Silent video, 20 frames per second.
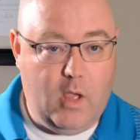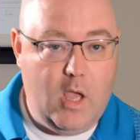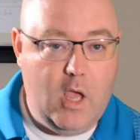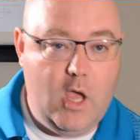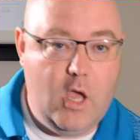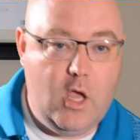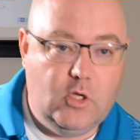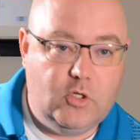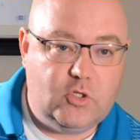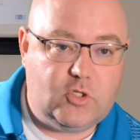
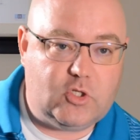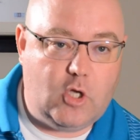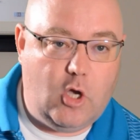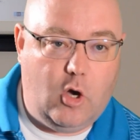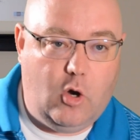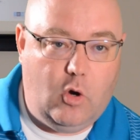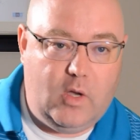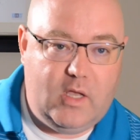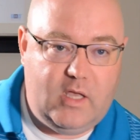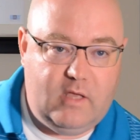
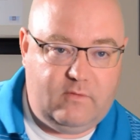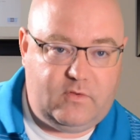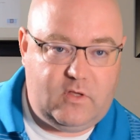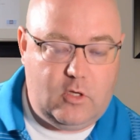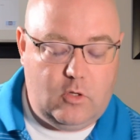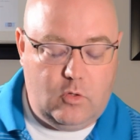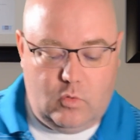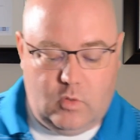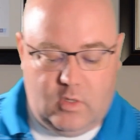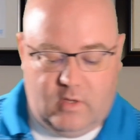So if
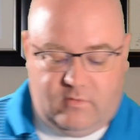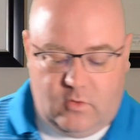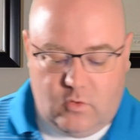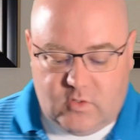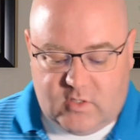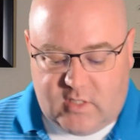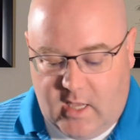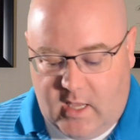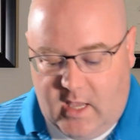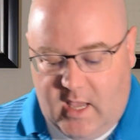you
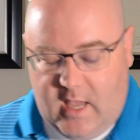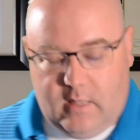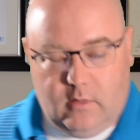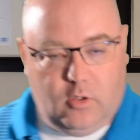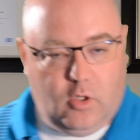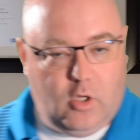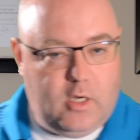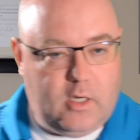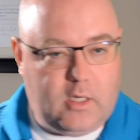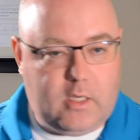say, hey,
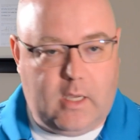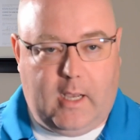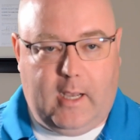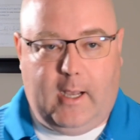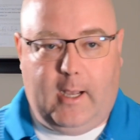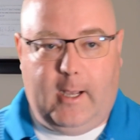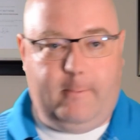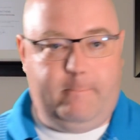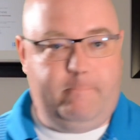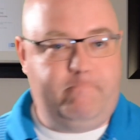look,
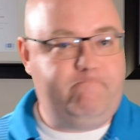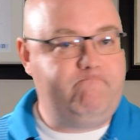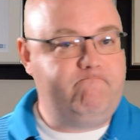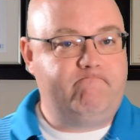I'm